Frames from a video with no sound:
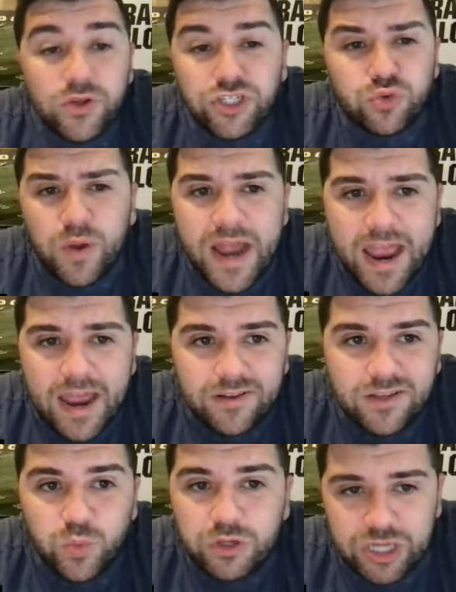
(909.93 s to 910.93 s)
with just one hand,
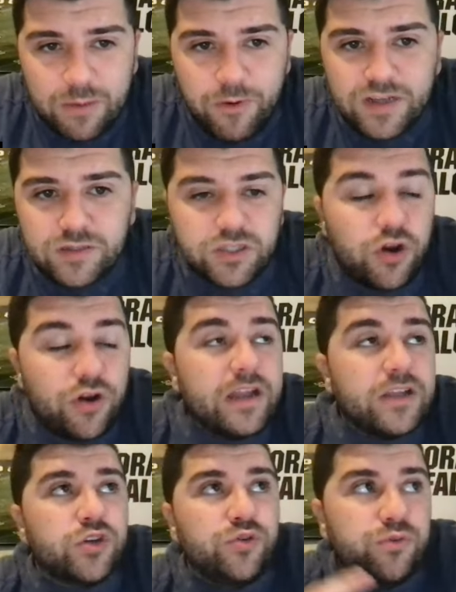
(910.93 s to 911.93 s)
because Will Shepard has turned
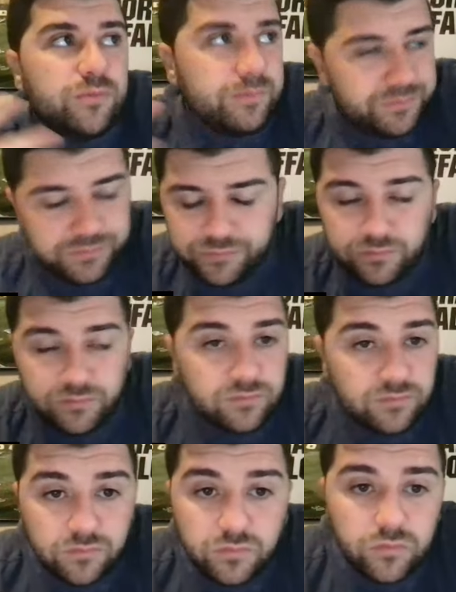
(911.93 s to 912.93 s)
into
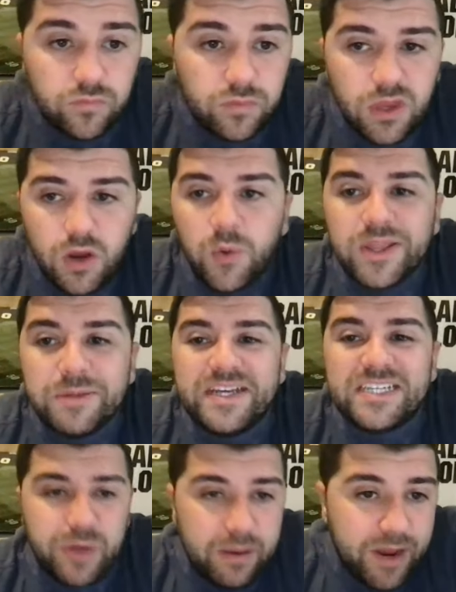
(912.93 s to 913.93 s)
one of the
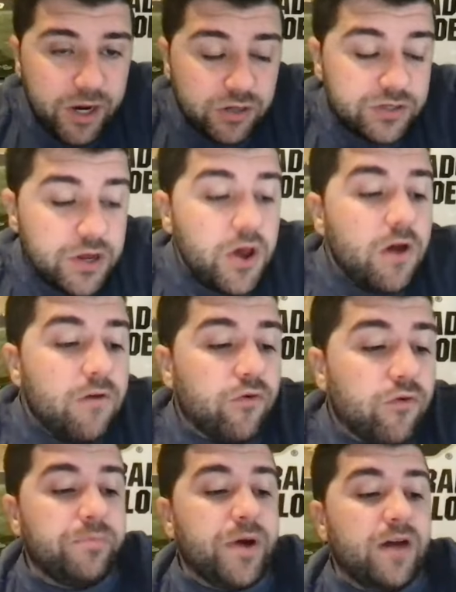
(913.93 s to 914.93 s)
biggest playmakers
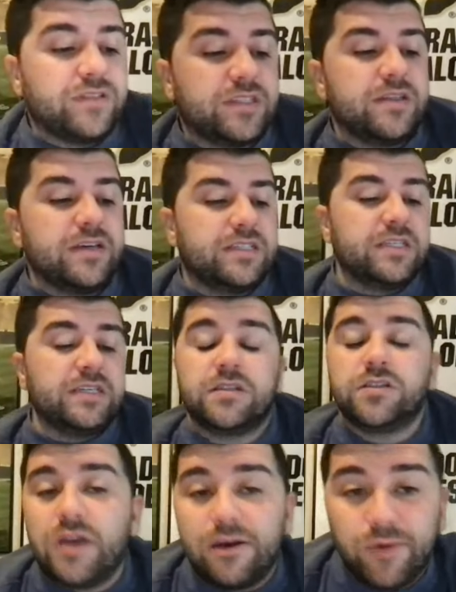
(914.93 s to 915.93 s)
for the Buffs this
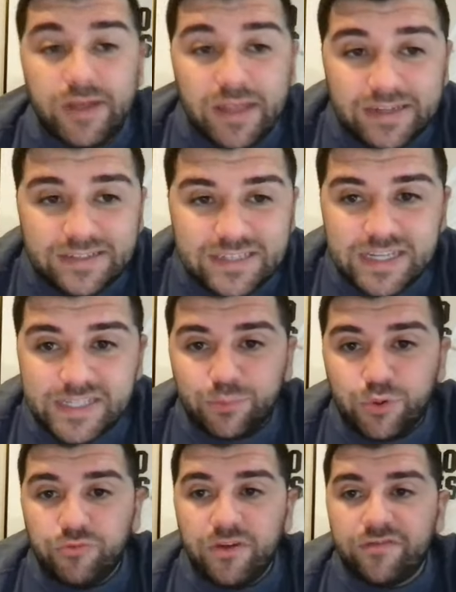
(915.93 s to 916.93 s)
season. So I really like to see his
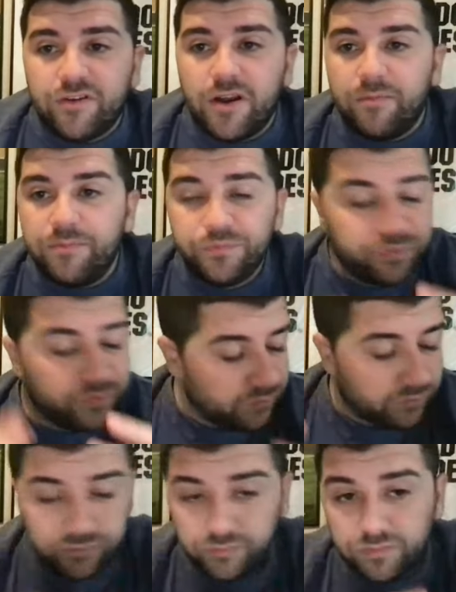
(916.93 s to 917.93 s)
improvement from
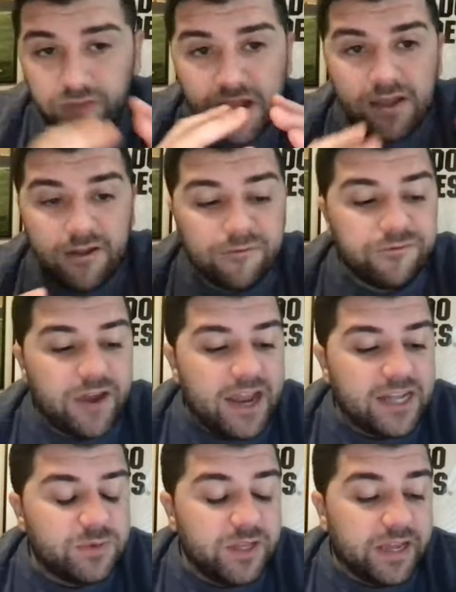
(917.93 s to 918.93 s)

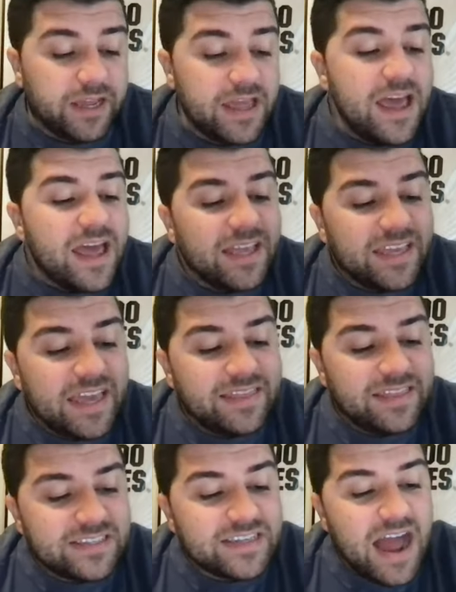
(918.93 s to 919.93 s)
fans being like,
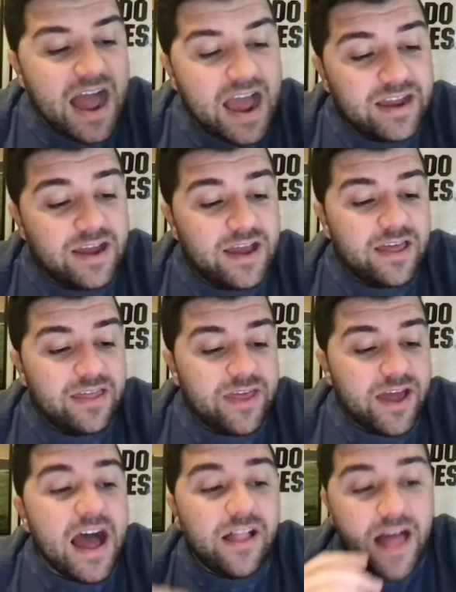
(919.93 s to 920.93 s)
get this guy
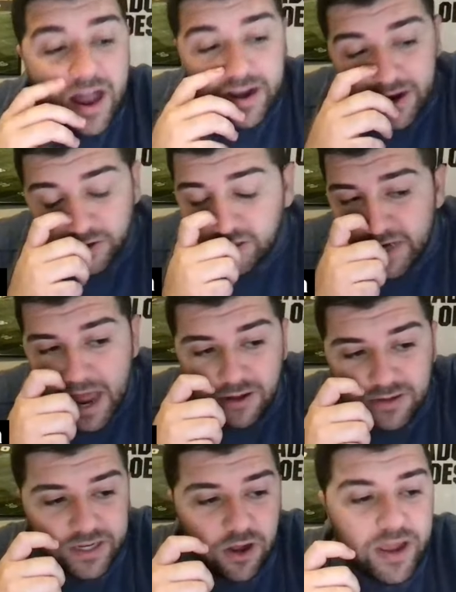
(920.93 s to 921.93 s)
the hell out of here, to
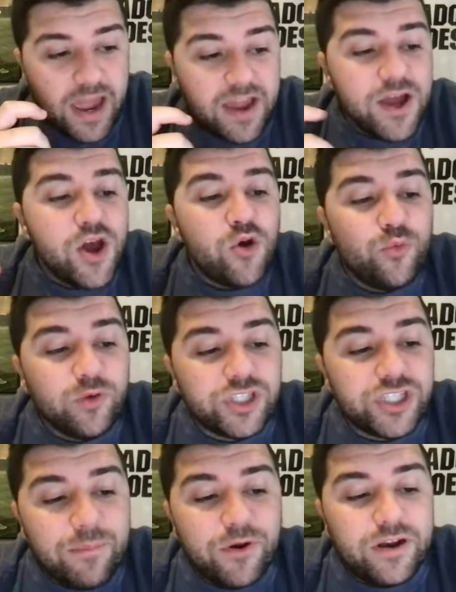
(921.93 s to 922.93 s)
now it's like, okay, Will
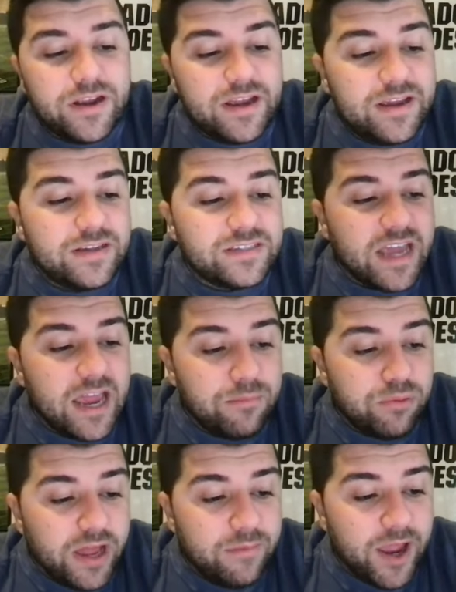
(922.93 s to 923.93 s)
Shepard is a
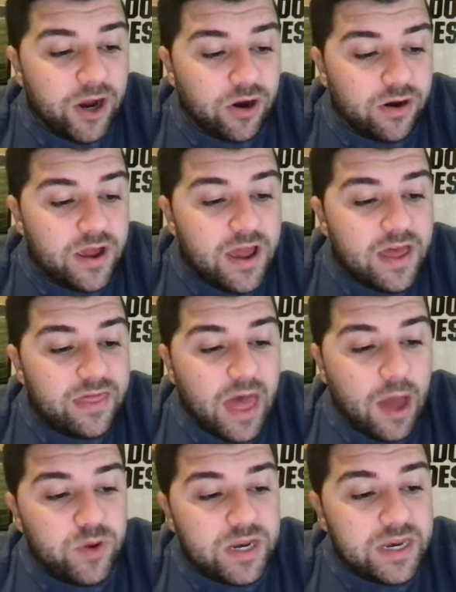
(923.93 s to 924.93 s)
playmaker
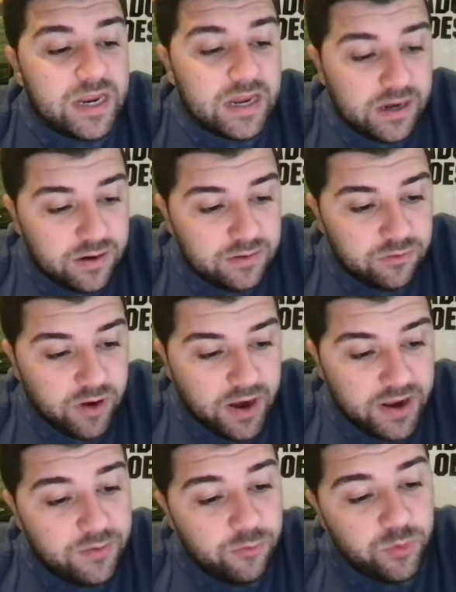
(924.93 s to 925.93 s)
that we need,
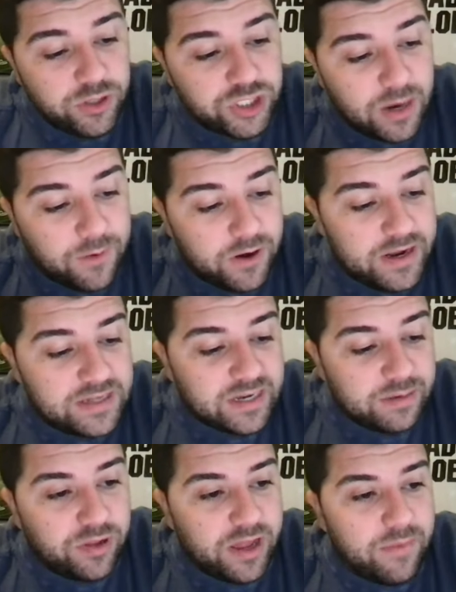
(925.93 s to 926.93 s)
right? Will Shepard is
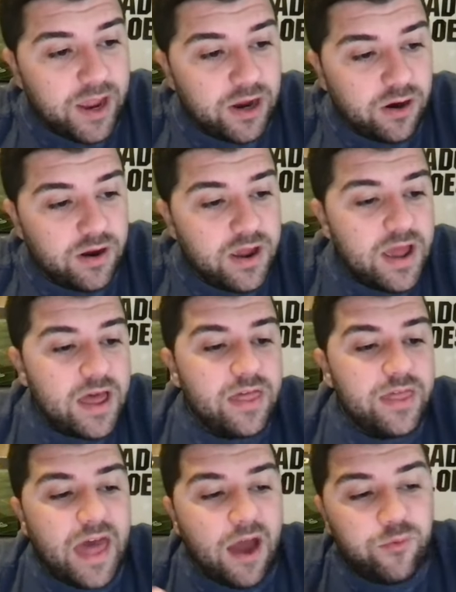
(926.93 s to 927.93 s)
a playmaker
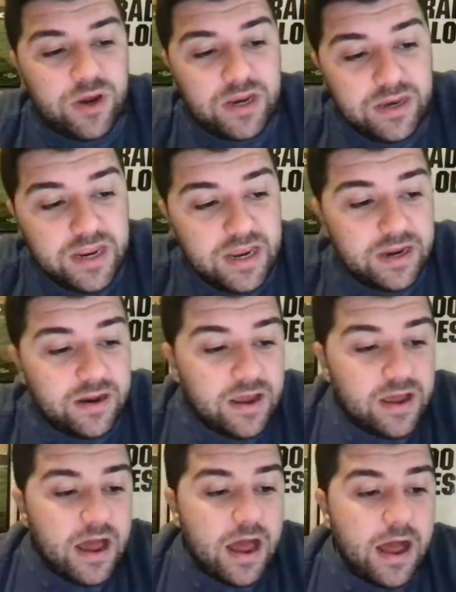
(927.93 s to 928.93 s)
that we need
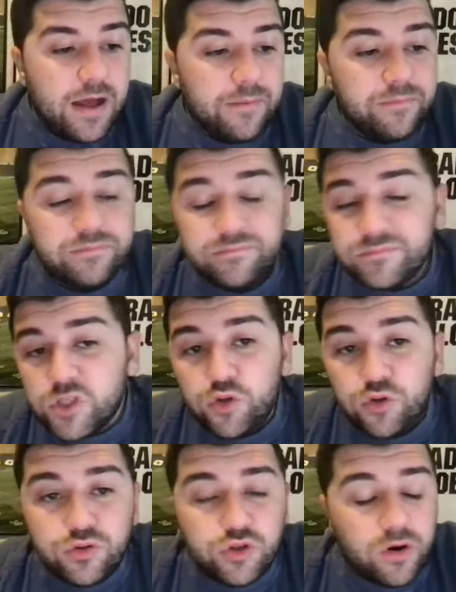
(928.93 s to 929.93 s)

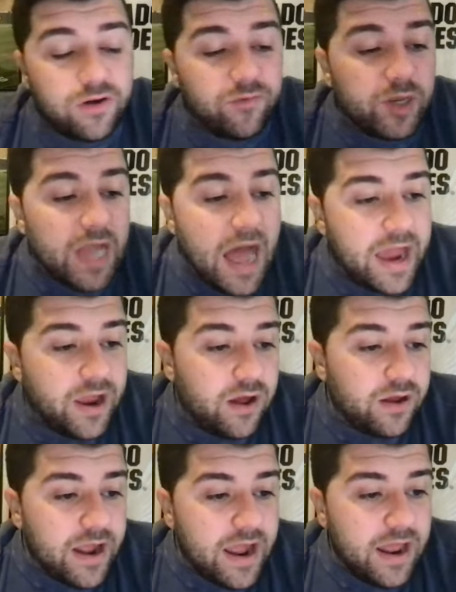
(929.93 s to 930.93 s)
to sort of rely
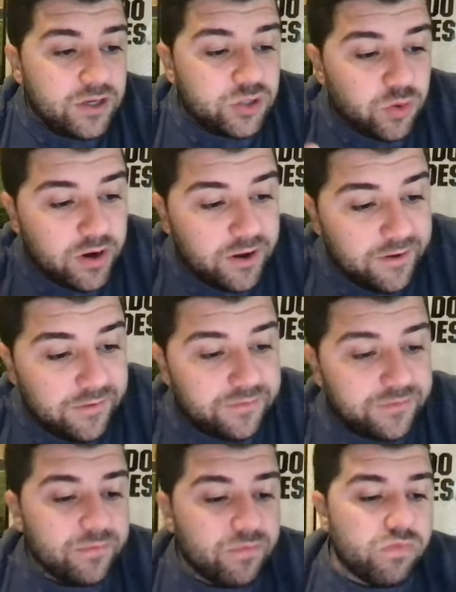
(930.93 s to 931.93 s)
on and sort
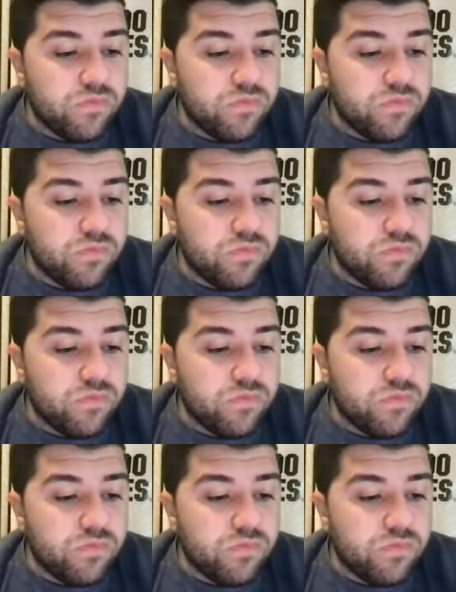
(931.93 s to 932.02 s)
of